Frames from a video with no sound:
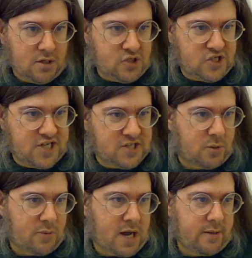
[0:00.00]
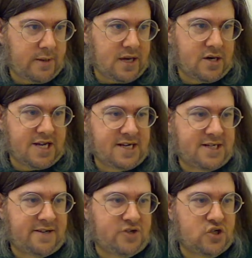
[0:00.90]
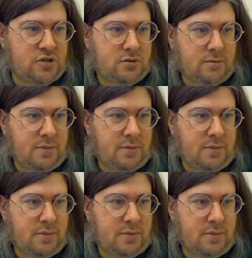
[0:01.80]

She says it would probably be entertaining television,